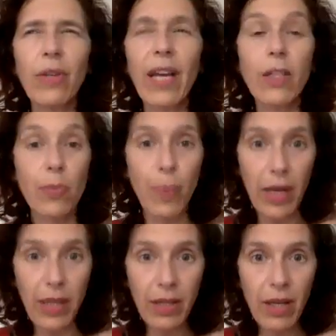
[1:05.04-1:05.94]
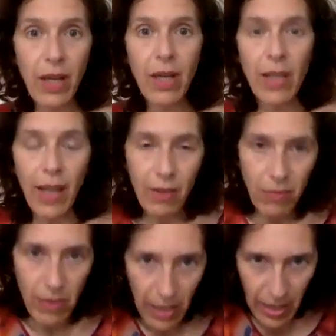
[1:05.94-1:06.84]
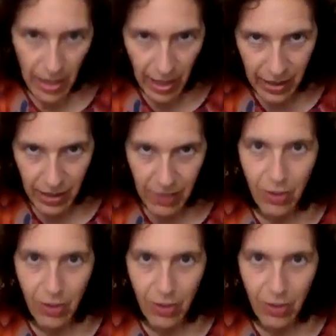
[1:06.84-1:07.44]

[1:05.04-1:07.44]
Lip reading: H back. Like really like